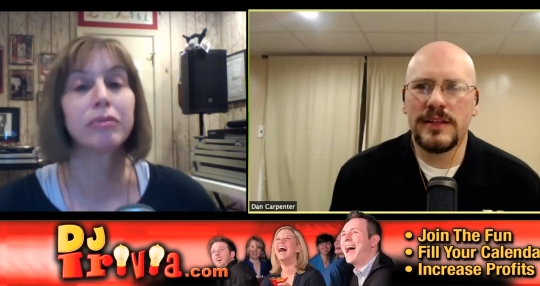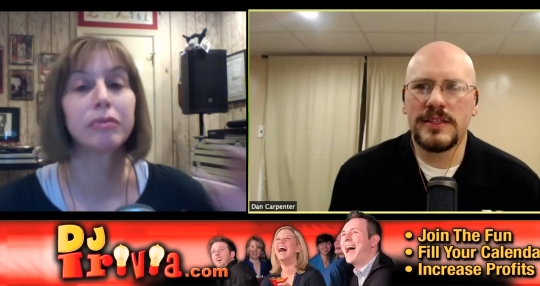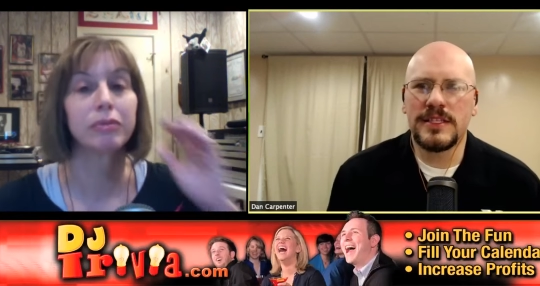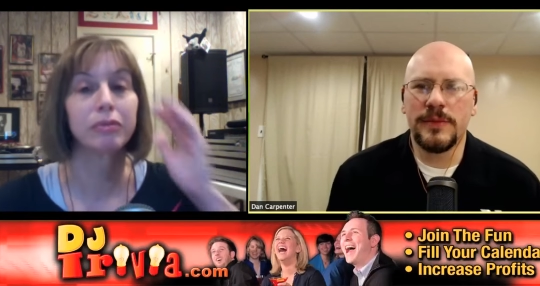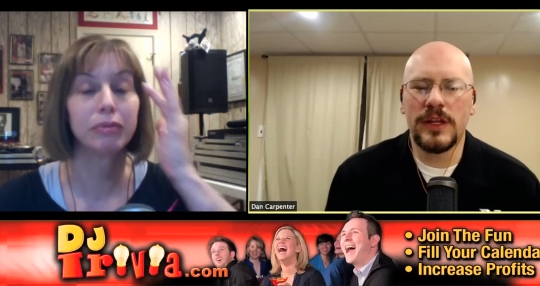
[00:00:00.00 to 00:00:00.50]

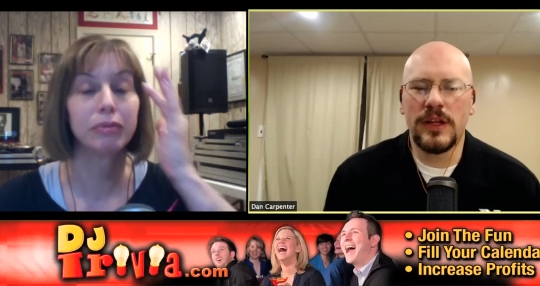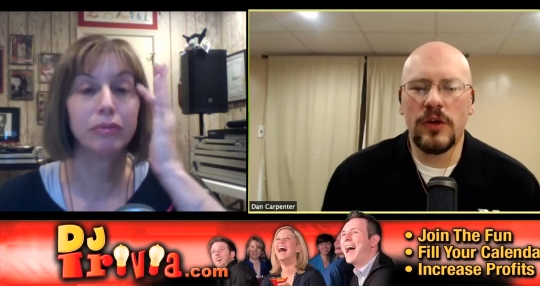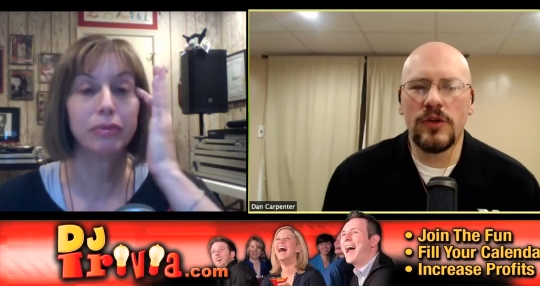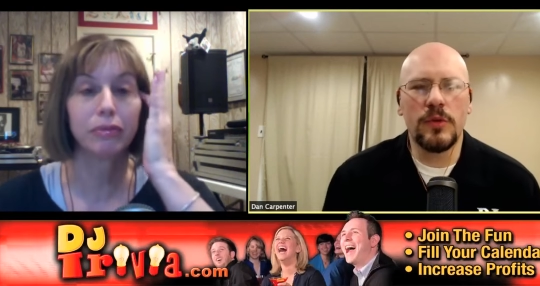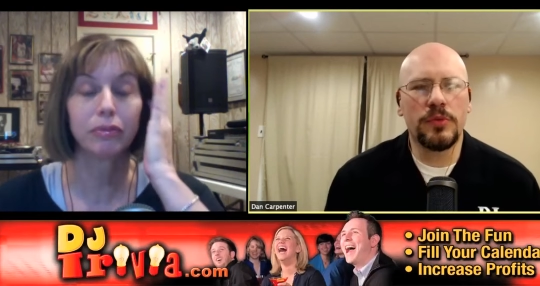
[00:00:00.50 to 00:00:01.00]
Speaker 1: some of the
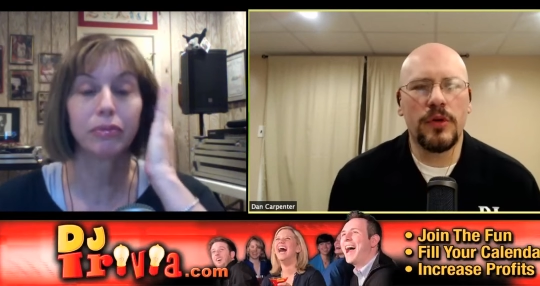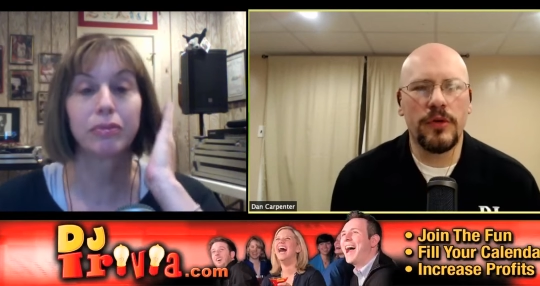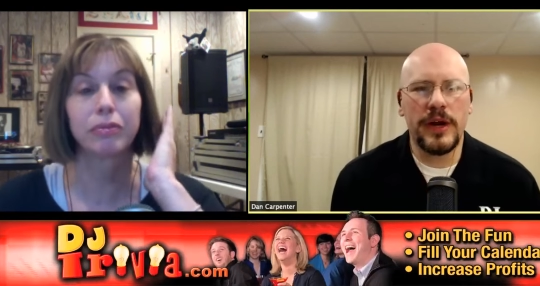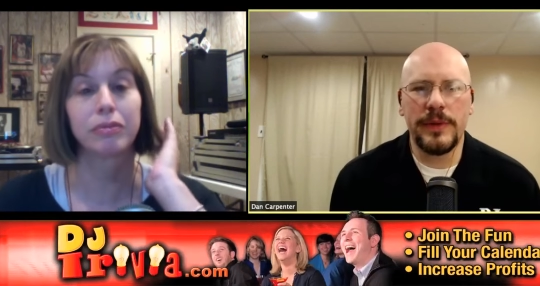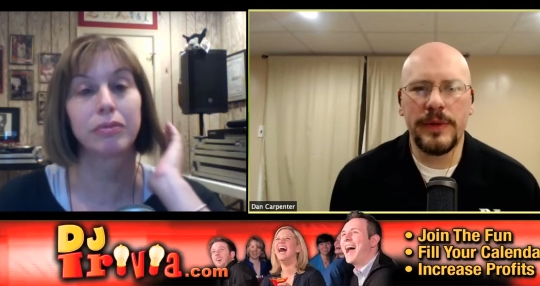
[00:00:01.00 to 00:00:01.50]
local
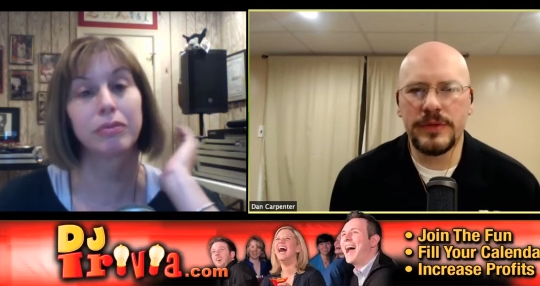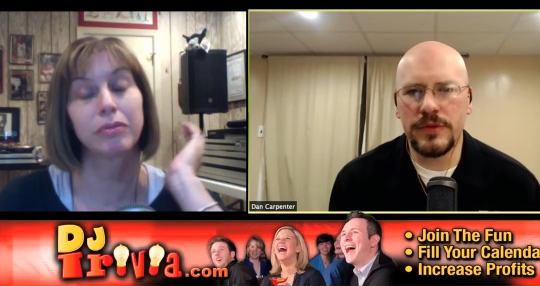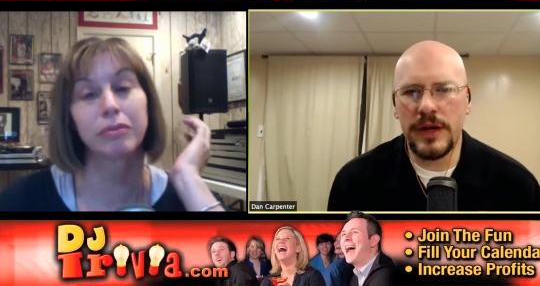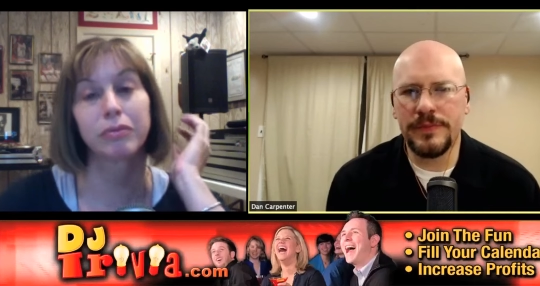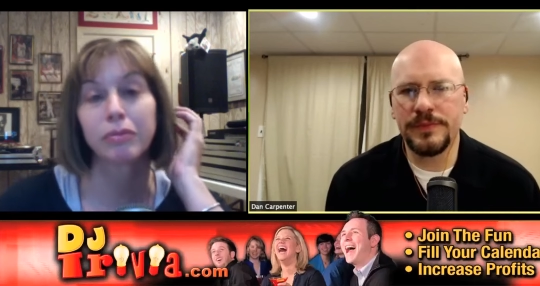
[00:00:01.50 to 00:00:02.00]
programming was
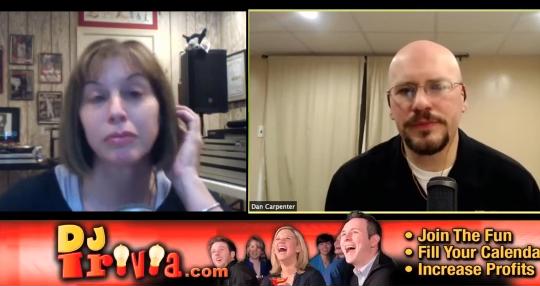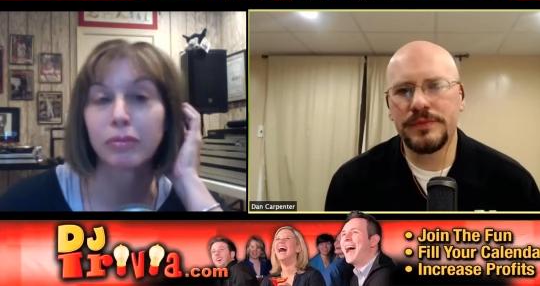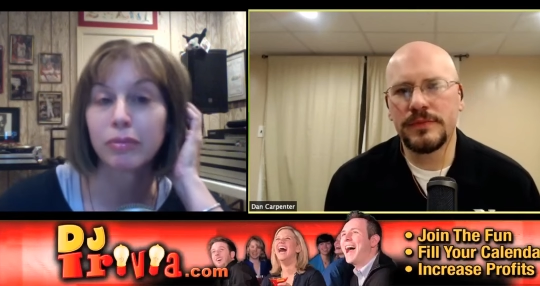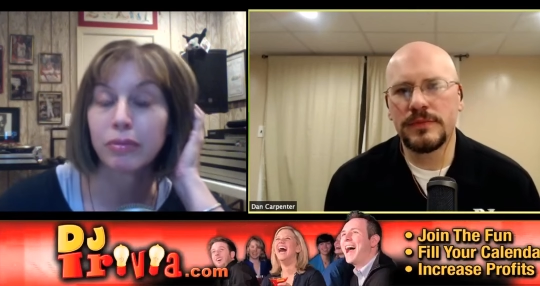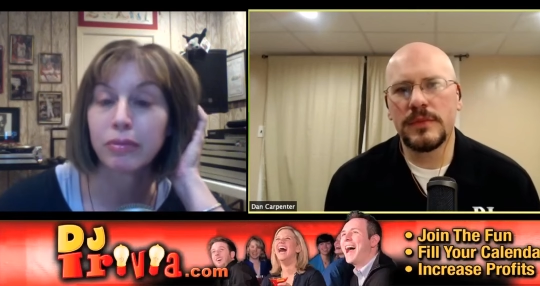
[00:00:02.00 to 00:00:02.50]
run.
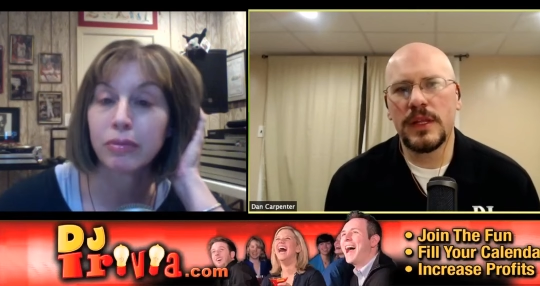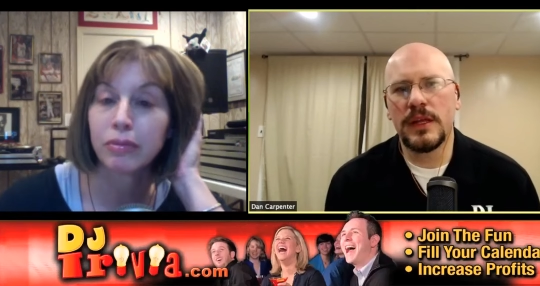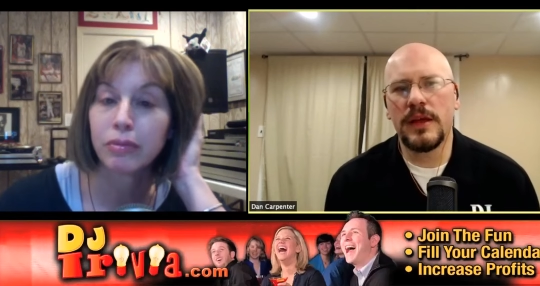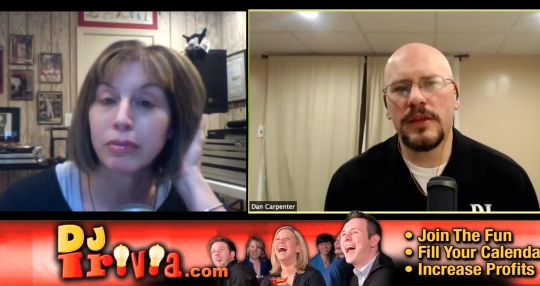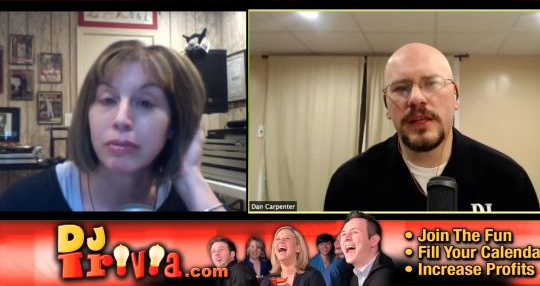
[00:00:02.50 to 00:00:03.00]

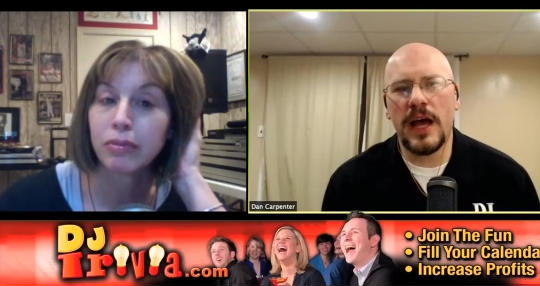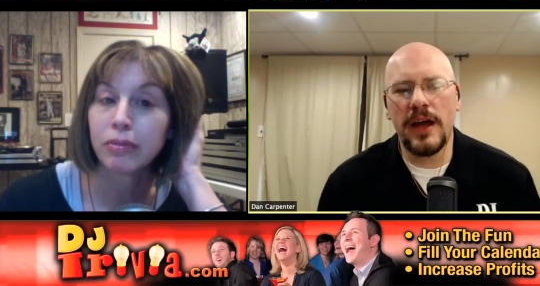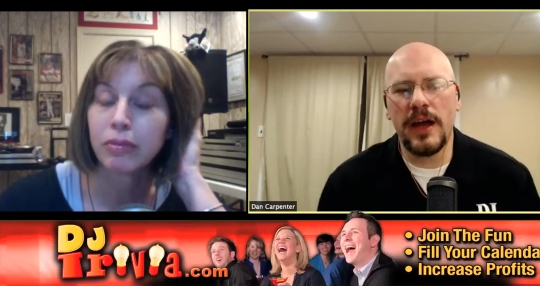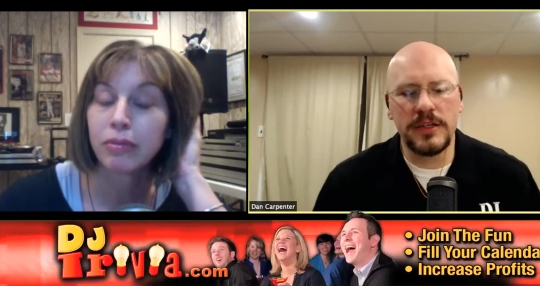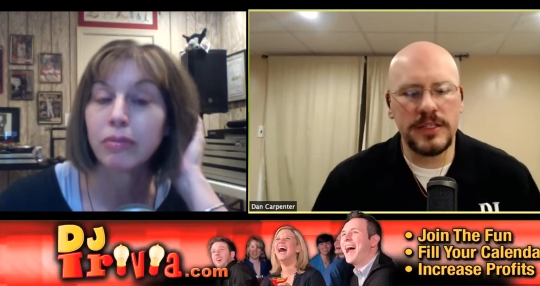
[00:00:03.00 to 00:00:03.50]
The
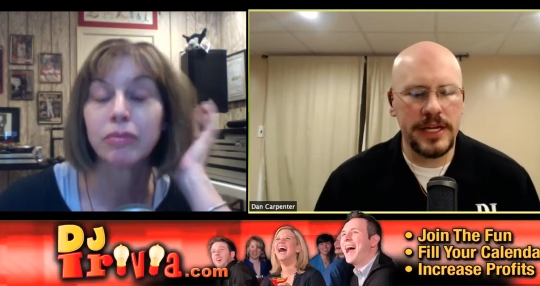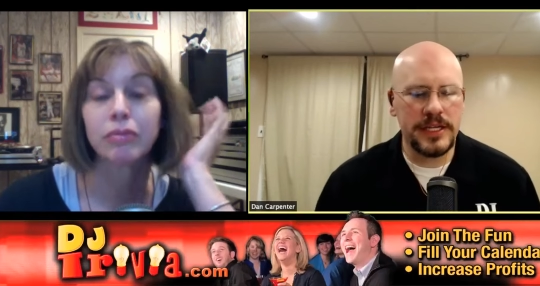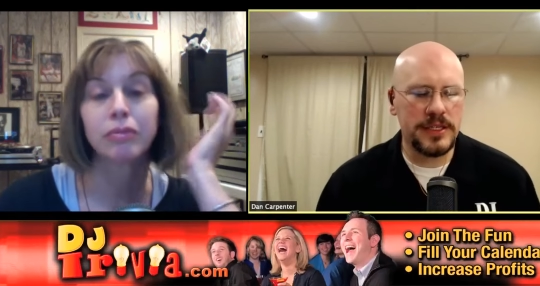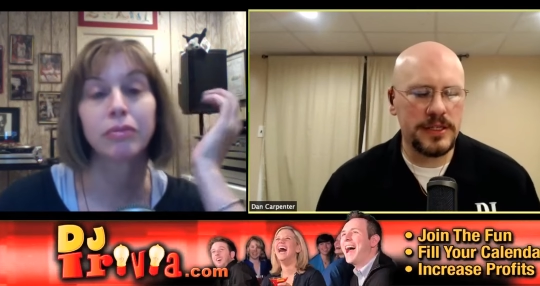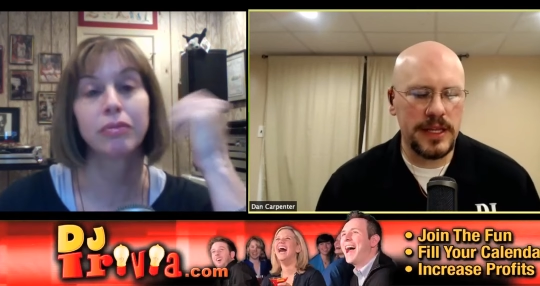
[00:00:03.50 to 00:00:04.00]
iHeart
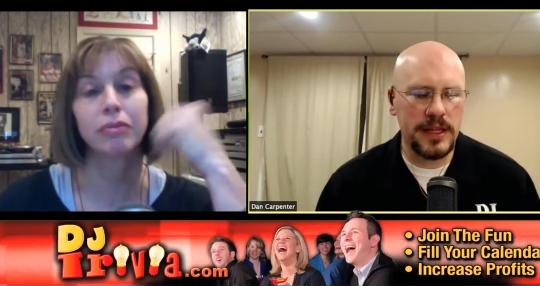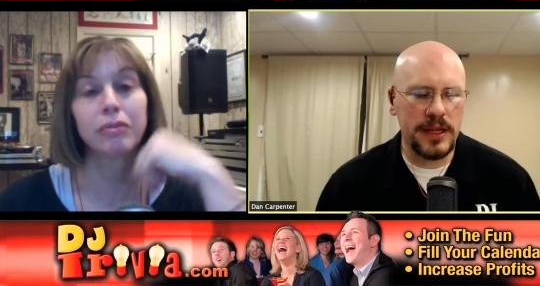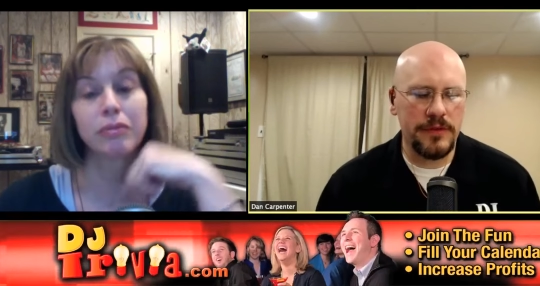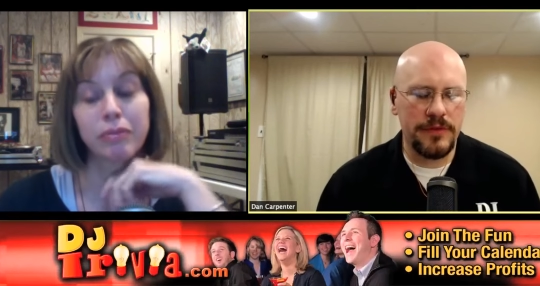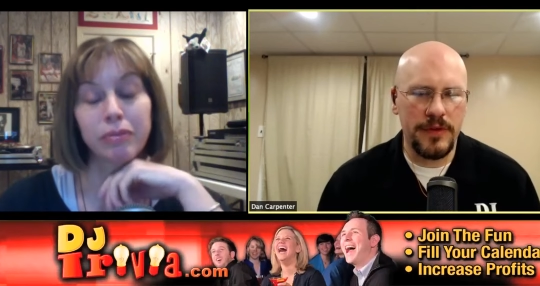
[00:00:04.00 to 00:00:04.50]
stations, I
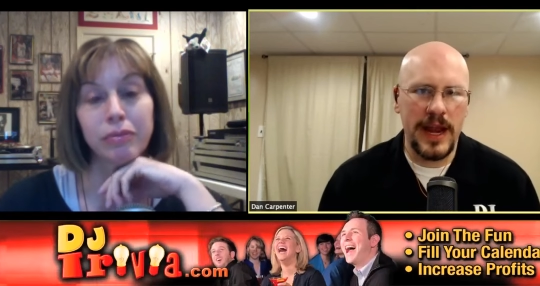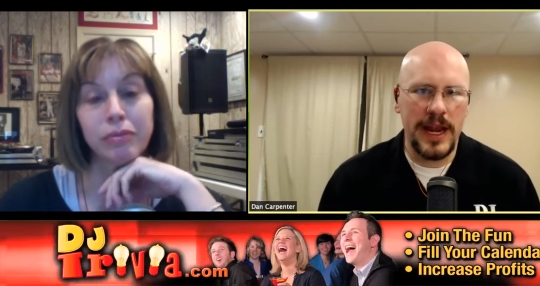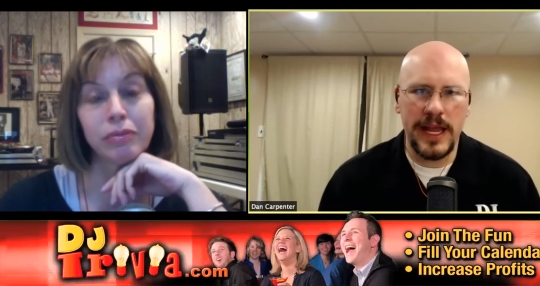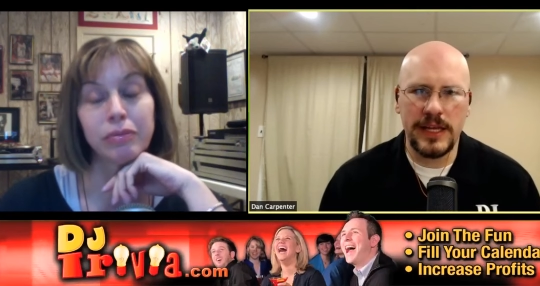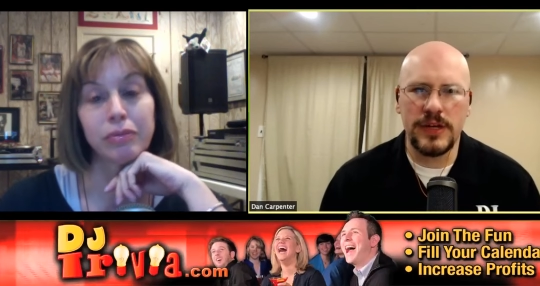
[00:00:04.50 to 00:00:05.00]
think on
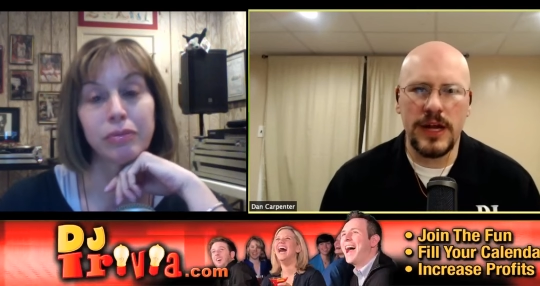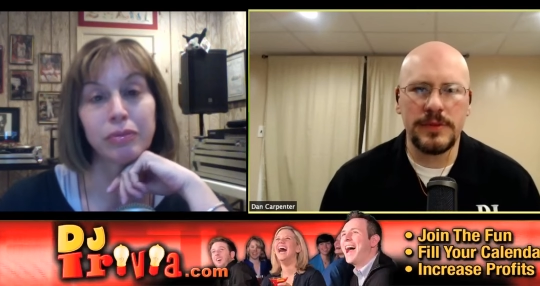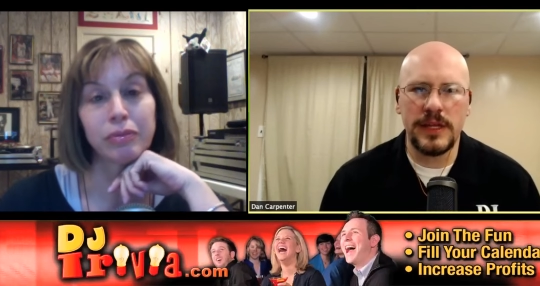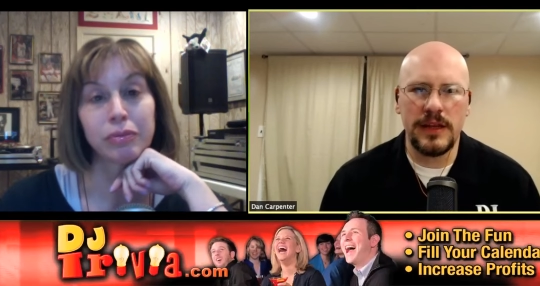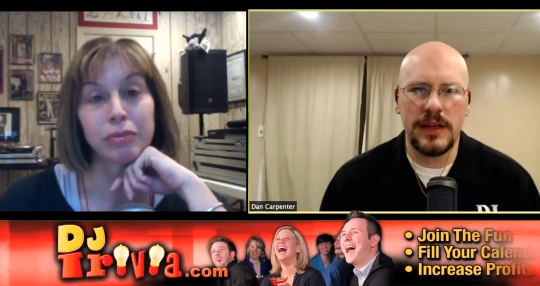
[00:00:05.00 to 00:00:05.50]
Friday, dropped it